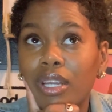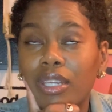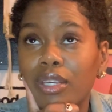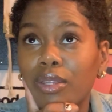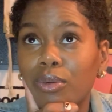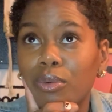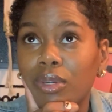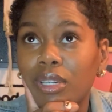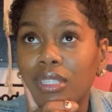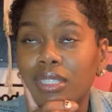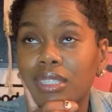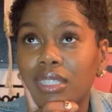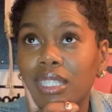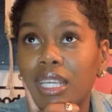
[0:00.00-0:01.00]
another
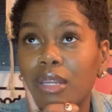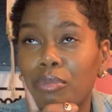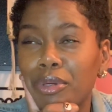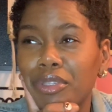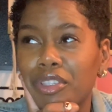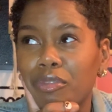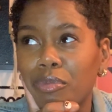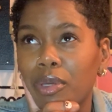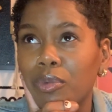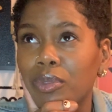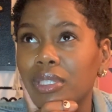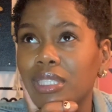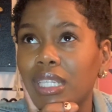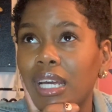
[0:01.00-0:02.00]
word said both of them at
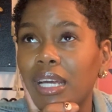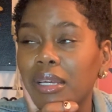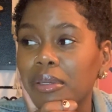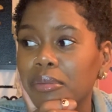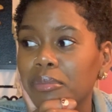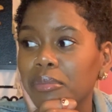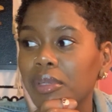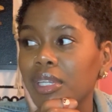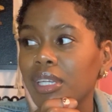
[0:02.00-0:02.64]
one time